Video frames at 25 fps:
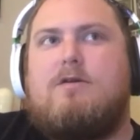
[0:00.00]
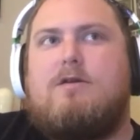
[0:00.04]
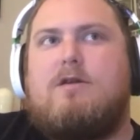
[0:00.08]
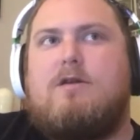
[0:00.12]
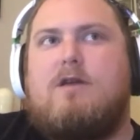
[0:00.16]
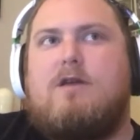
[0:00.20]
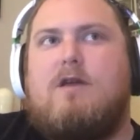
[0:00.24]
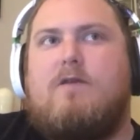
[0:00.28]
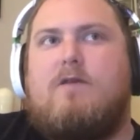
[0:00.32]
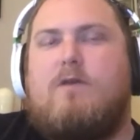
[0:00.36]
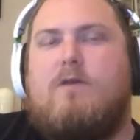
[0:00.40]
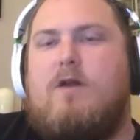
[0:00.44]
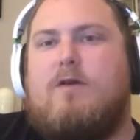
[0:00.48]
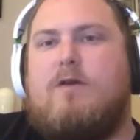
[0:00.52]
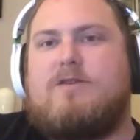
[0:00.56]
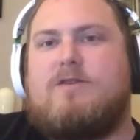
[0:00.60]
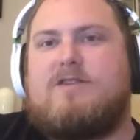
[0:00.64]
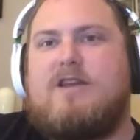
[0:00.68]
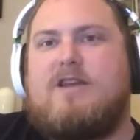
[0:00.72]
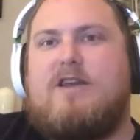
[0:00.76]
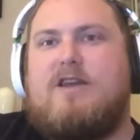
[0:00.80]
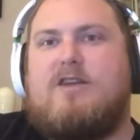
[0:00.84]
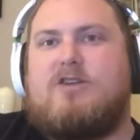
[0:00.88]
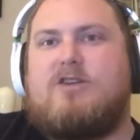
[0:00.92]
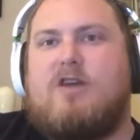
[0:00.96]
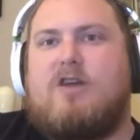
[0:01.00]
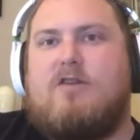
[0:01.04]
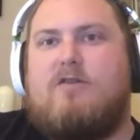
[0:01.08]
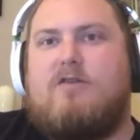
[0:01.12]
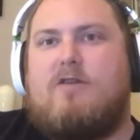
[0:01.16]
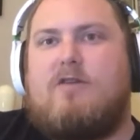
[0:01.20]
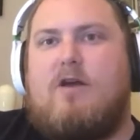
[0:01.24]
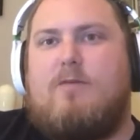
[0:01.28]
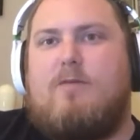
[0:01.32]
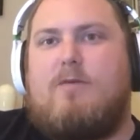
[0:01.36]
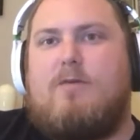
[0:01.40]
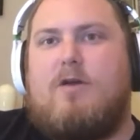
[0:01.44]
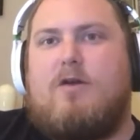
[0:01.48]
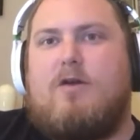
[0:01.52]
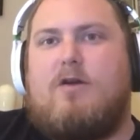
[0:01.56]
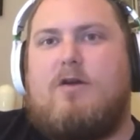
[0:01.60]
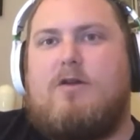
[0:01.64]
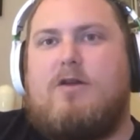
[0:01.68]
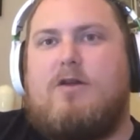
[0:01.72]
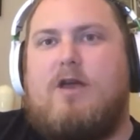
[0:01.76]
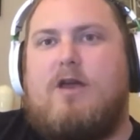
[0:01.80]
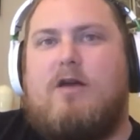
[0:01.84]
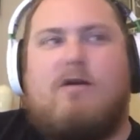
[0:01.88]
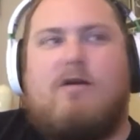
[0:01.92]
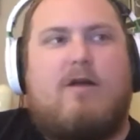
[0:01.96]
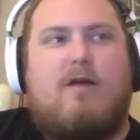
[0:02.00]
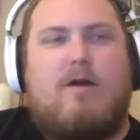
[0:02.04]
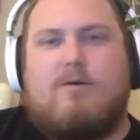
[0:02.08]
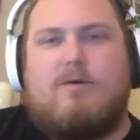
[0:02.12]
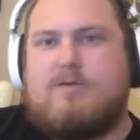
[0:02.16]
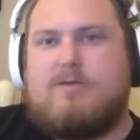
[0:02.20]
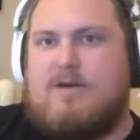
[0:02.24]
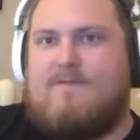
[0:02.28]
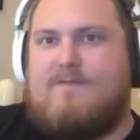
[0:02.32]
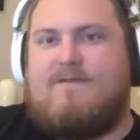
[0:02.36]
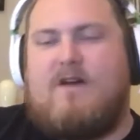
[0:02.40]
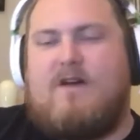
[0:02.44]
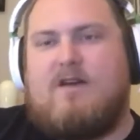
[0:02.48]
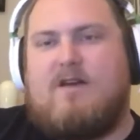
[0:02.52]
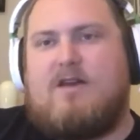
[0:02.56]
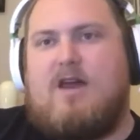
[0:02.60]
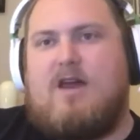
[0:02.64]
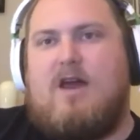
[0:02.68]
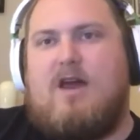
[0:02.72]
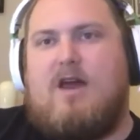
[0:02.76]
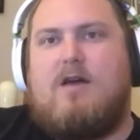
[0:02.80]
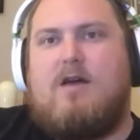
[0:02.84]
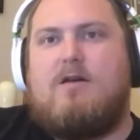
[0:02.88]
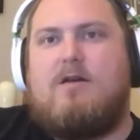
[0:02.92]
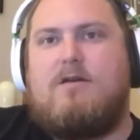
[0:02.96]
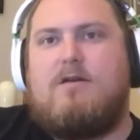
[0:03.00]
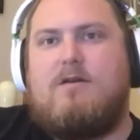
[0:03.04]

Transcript: if we don't see each other, that'll be a good year." And I was like, "Fuck yeah."